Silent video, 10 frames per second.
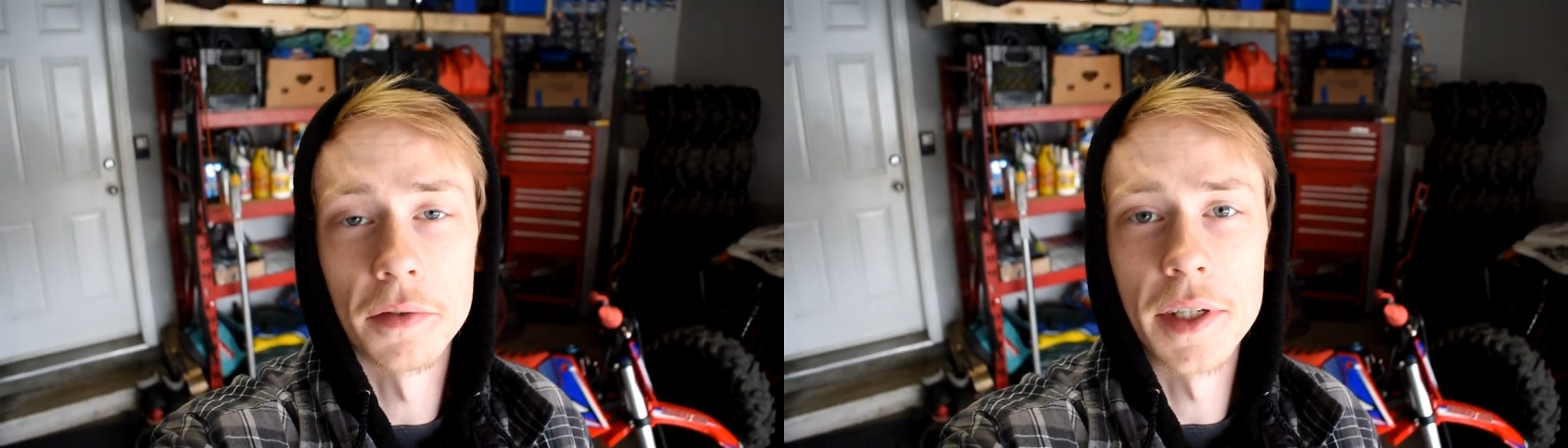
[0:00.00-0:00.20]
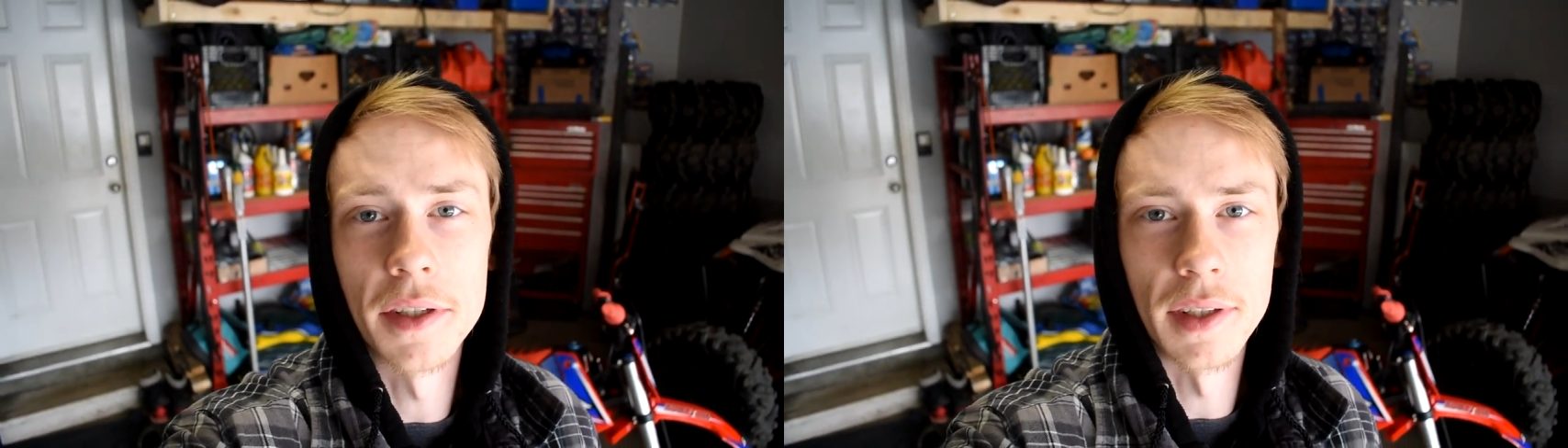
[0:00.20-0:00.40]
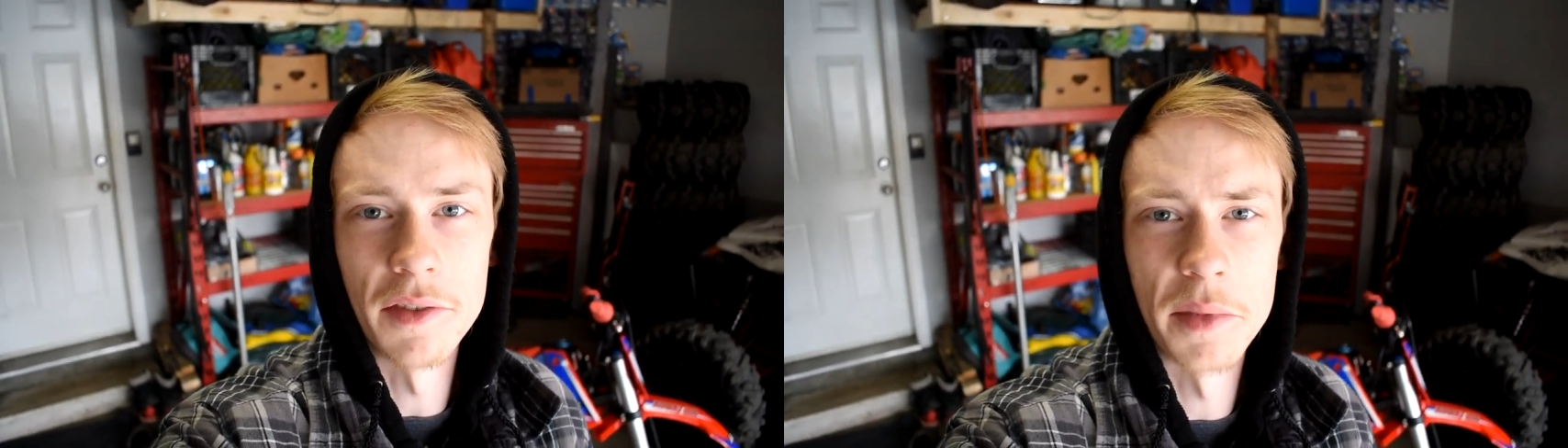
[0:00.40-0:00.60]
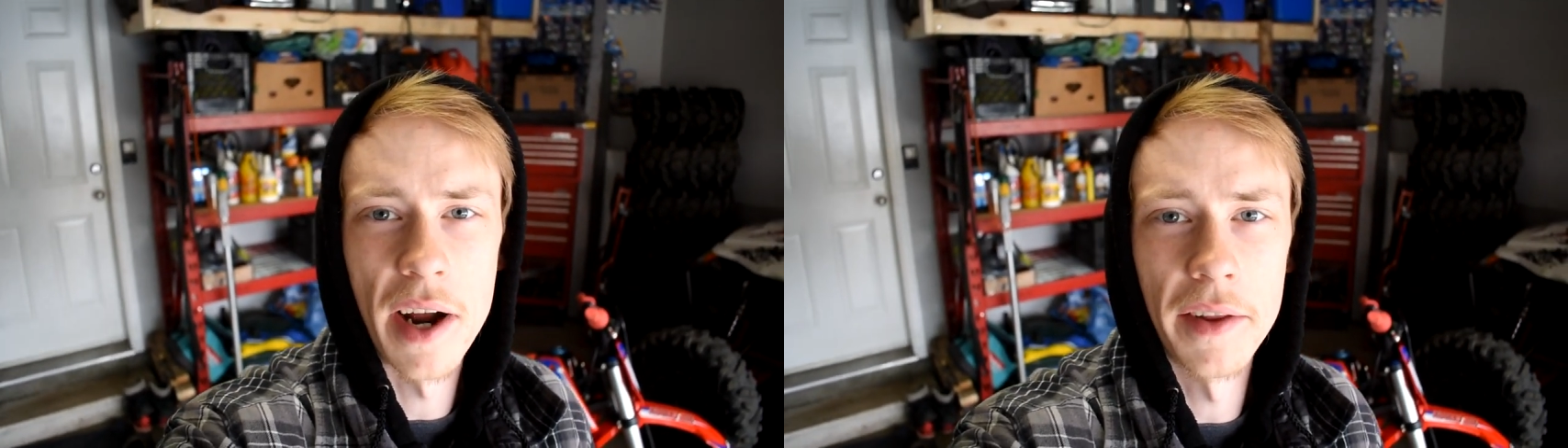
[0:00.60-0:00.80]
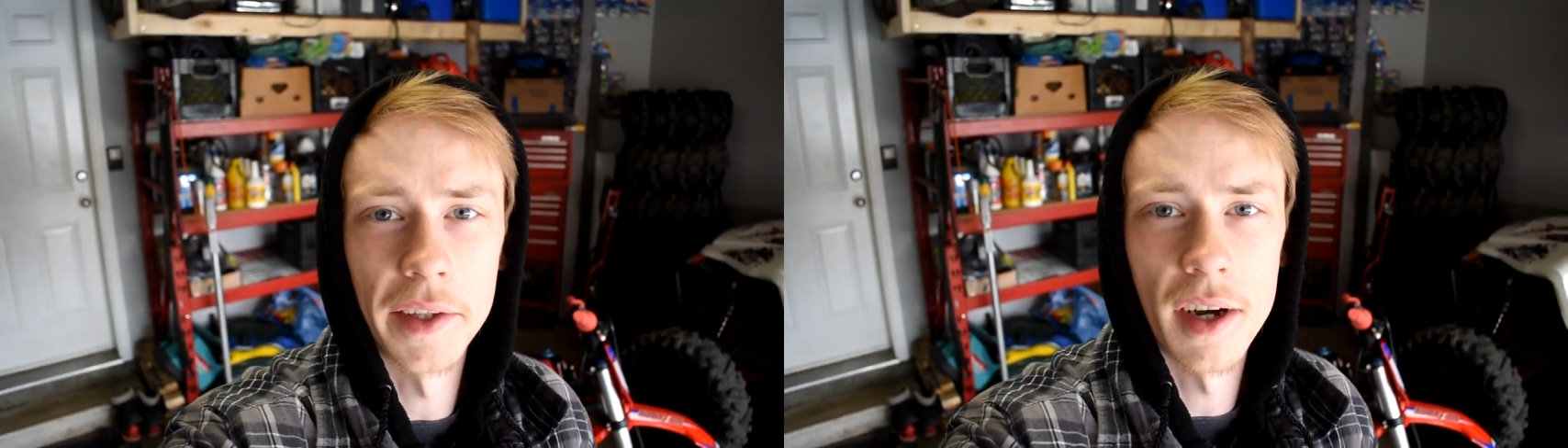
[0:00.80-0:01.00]
feel free to leave
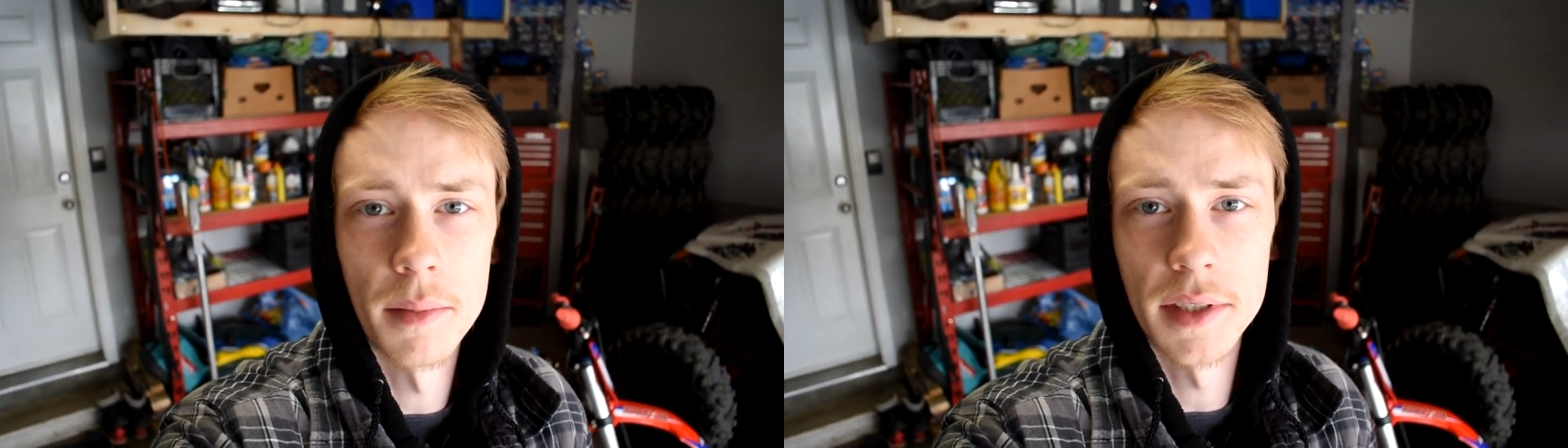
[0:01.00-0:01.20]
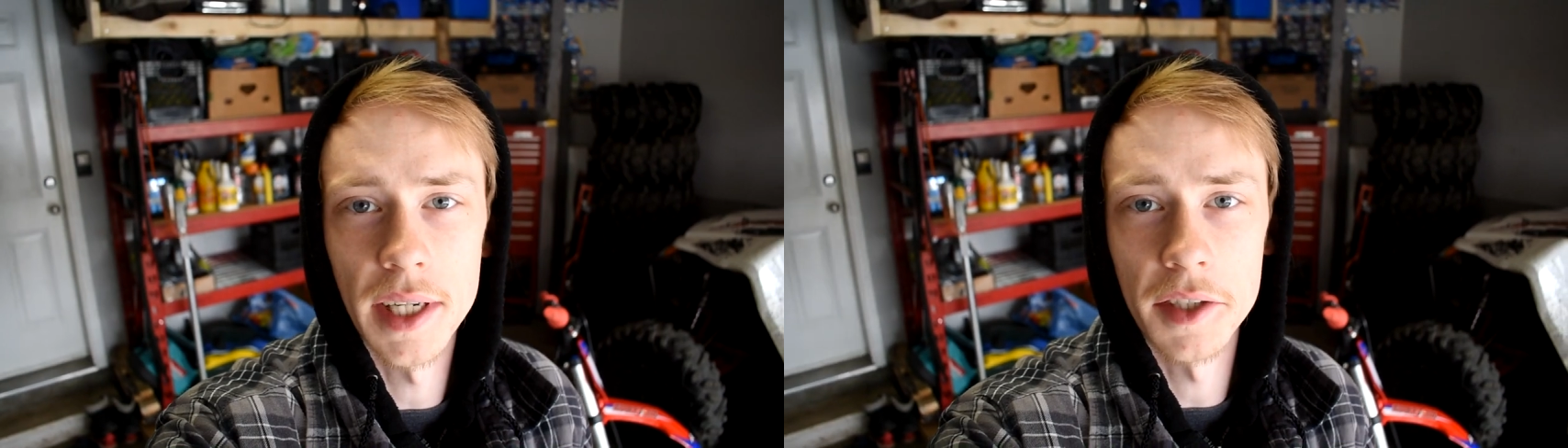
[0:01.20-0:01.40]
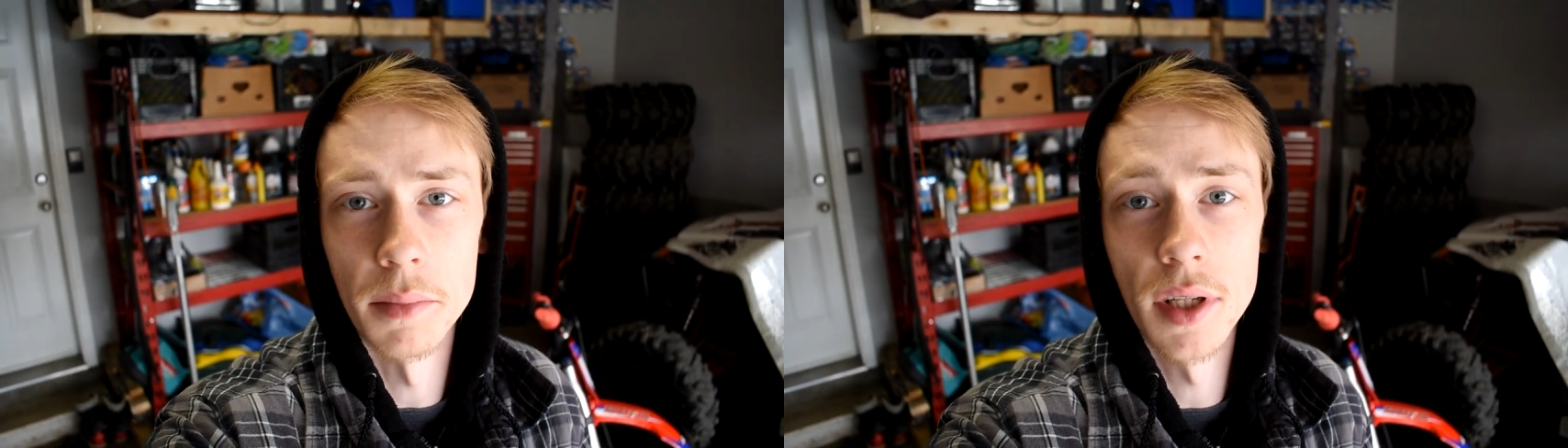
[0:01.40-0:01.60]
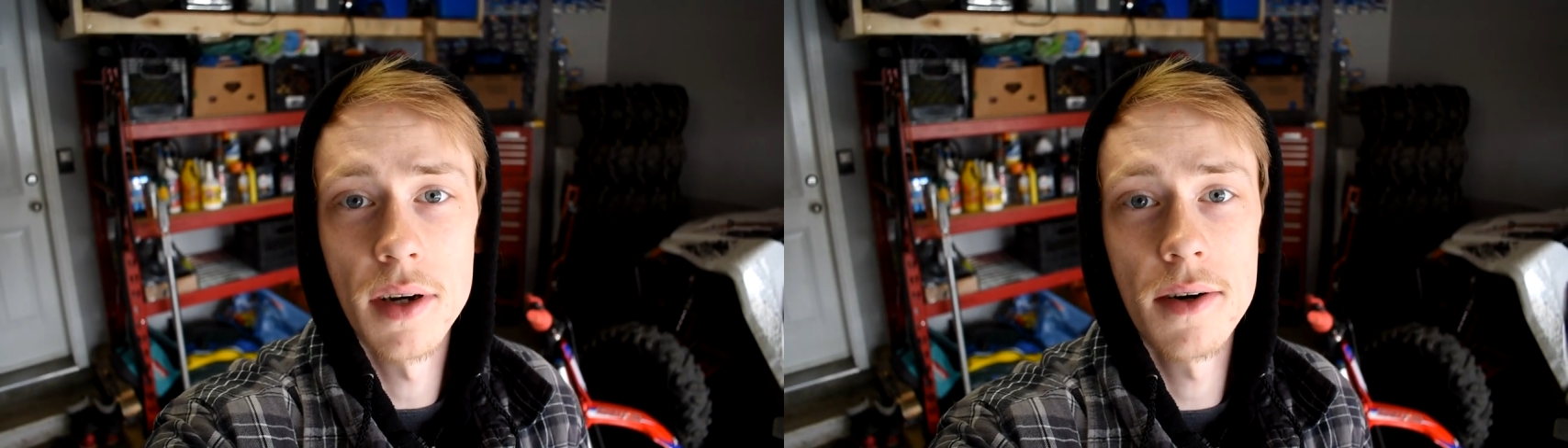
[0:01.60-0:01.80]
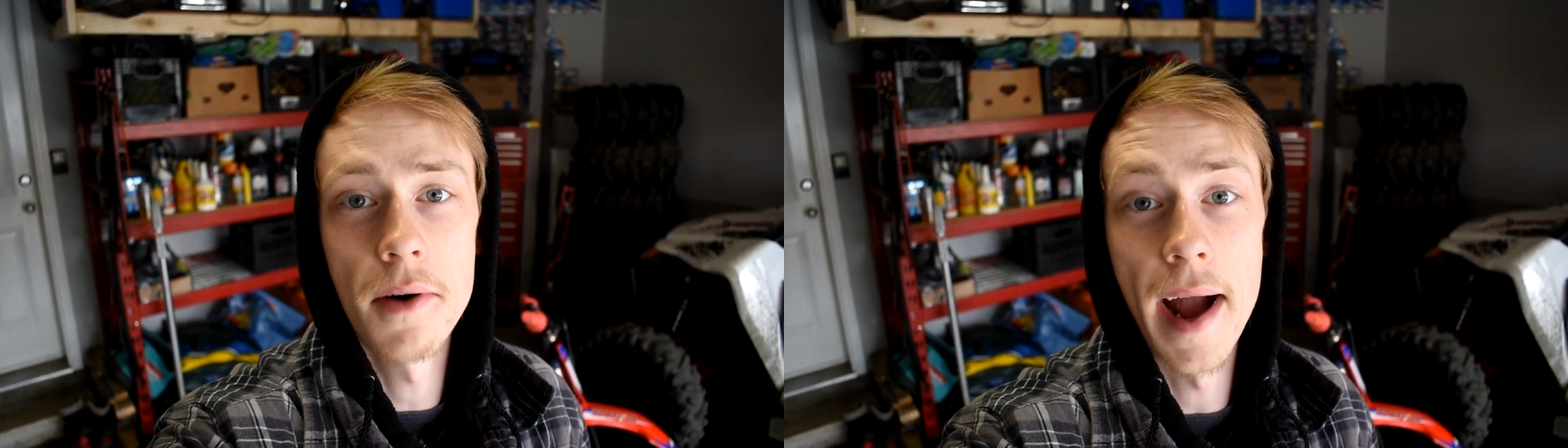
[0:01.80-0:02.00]
them down in the comment section
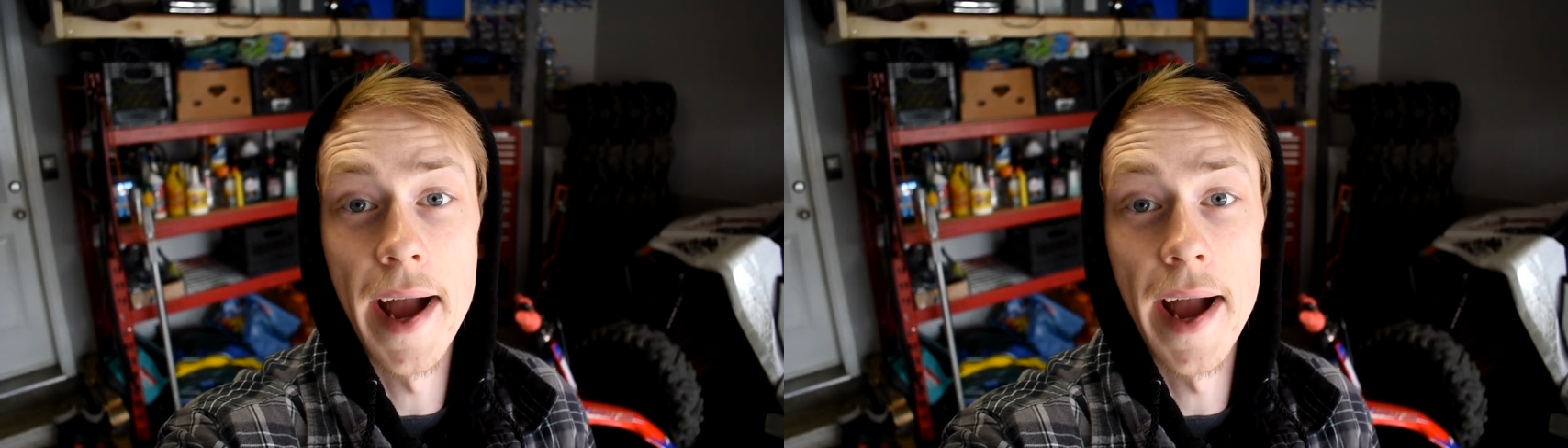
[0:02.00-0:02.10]
below